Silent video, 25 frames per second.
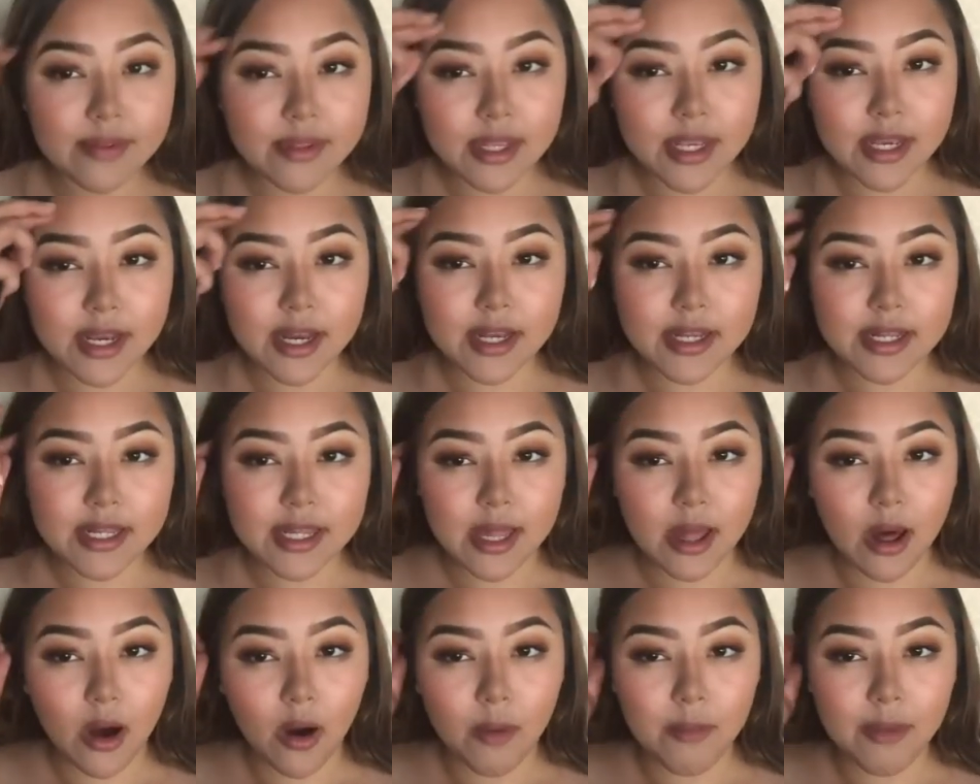Do you guys
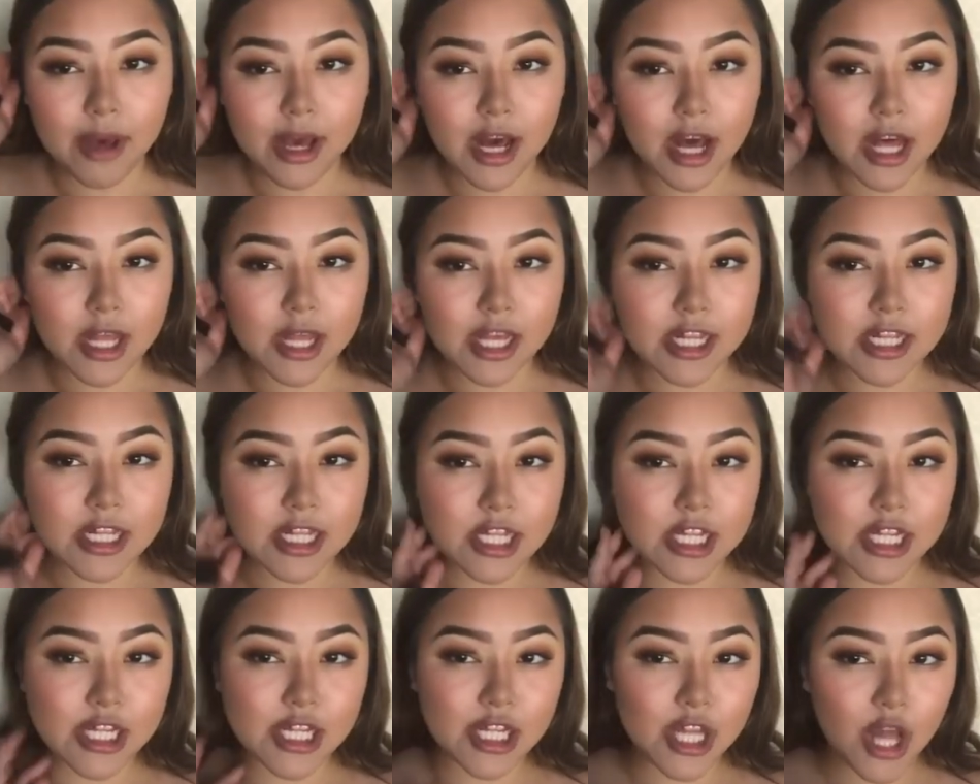see? Oh my god, that's
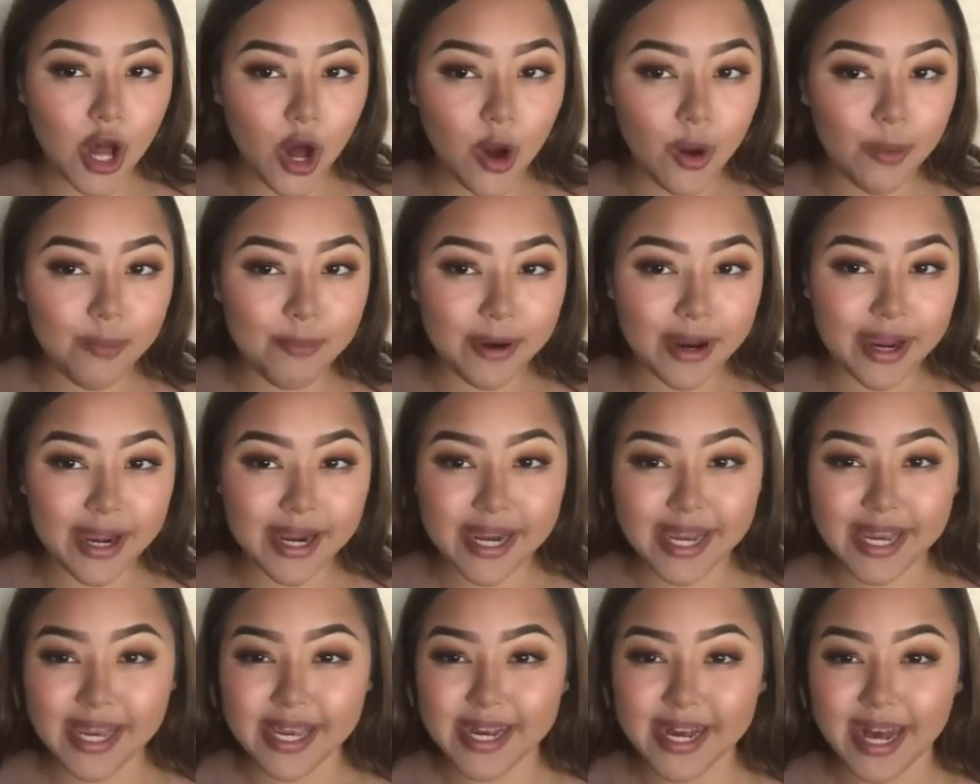so
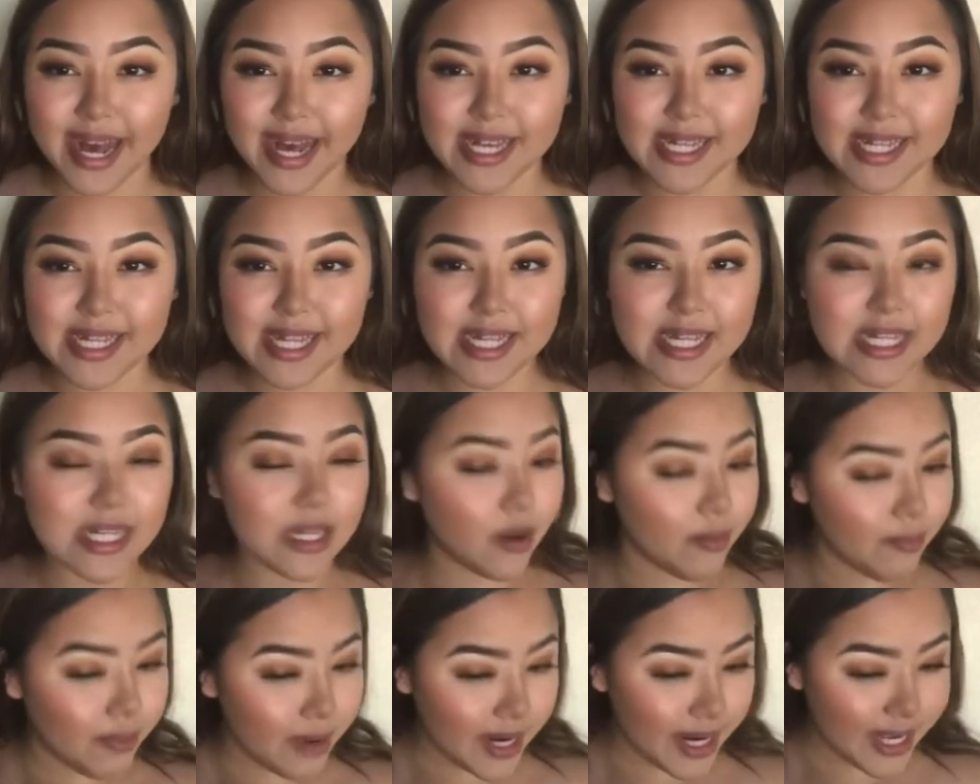pretty, you guys. That's
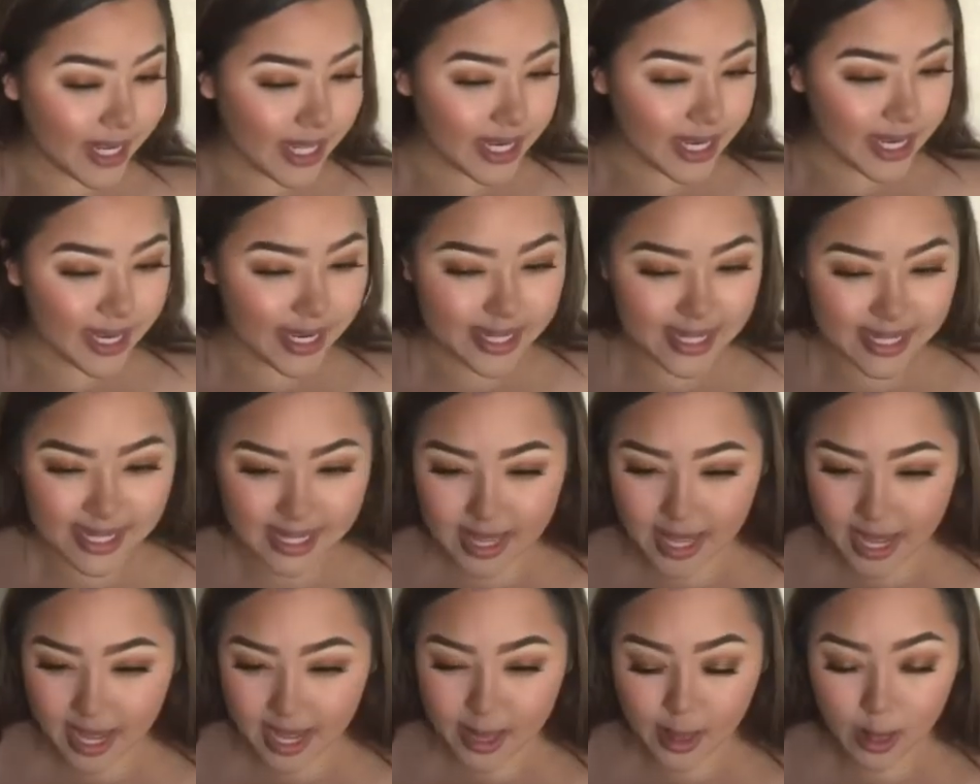so pretty. Do you guys see
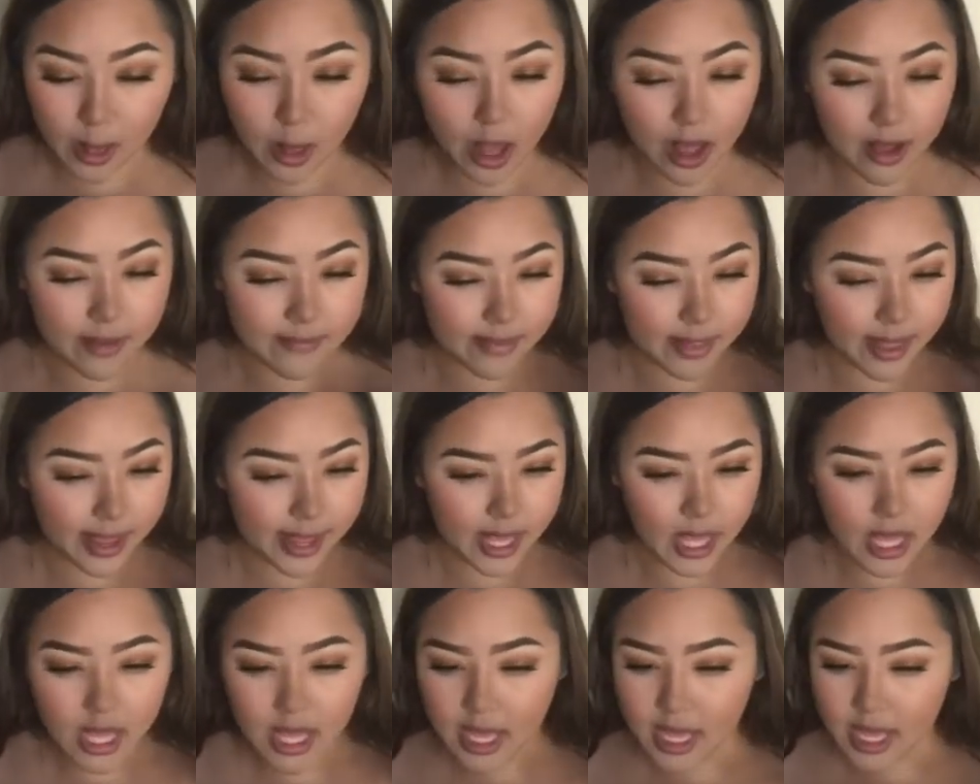that? I love,
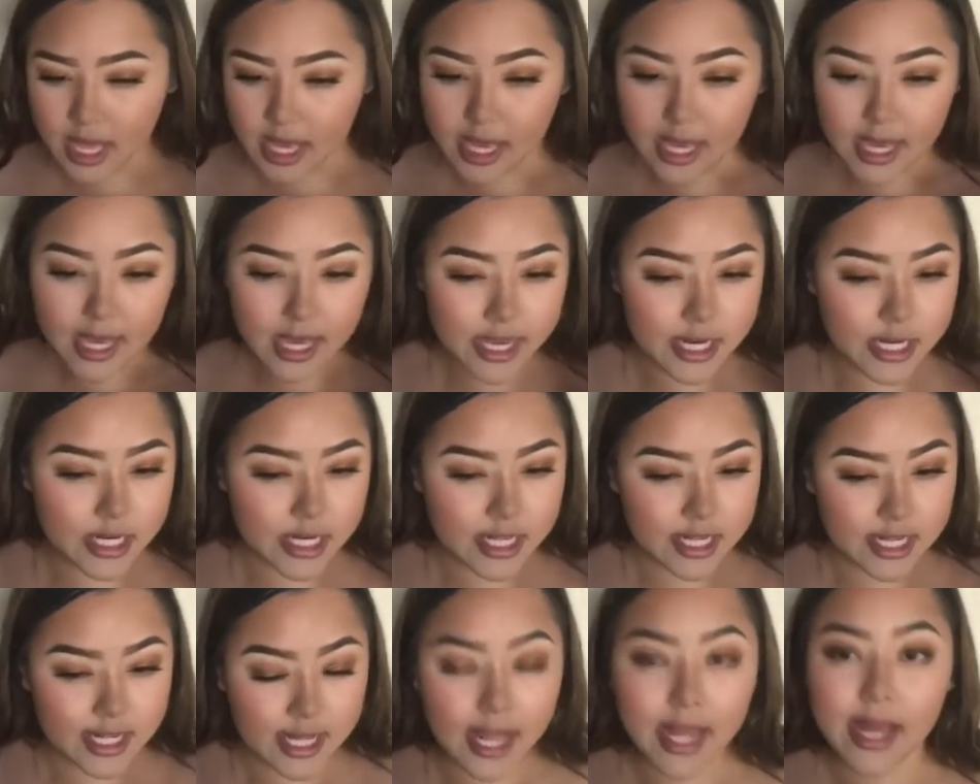like, it
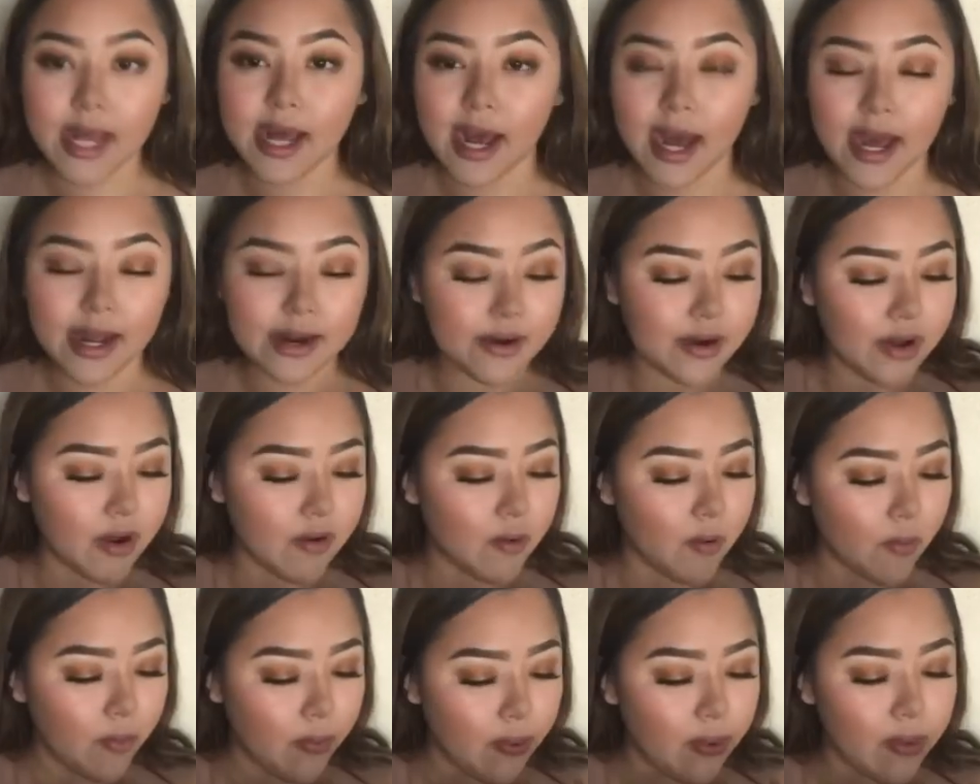just, like, I don't know.